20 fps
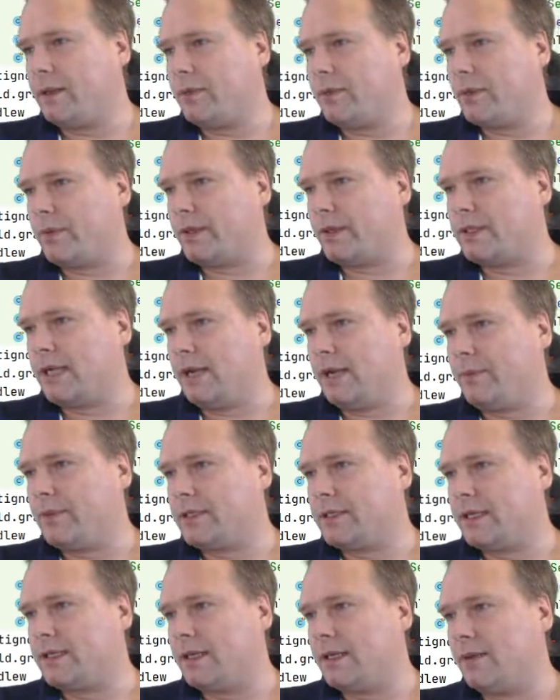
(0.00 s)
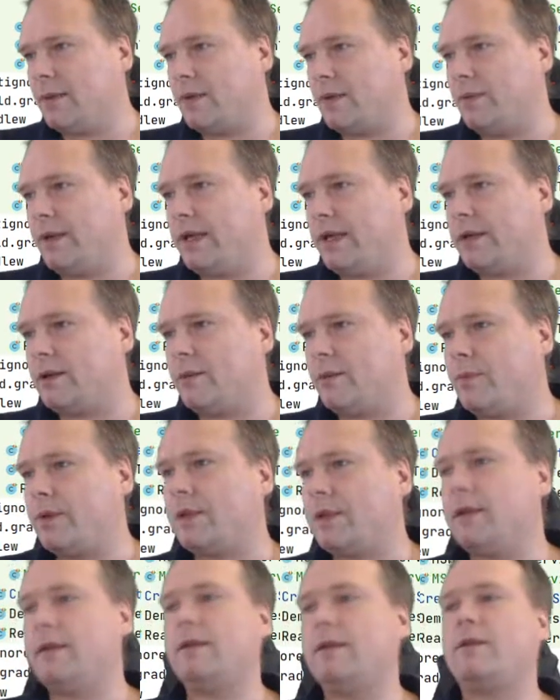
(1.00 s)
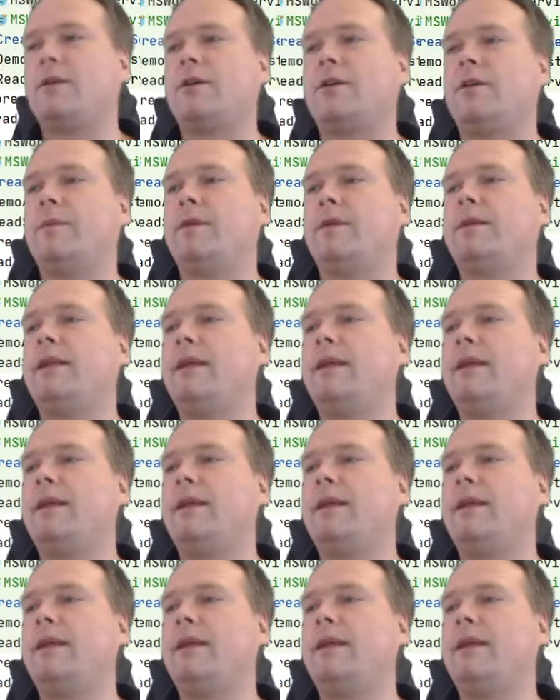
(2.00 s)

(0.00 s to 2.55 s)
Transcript: will be a type is actually what we end up with in document.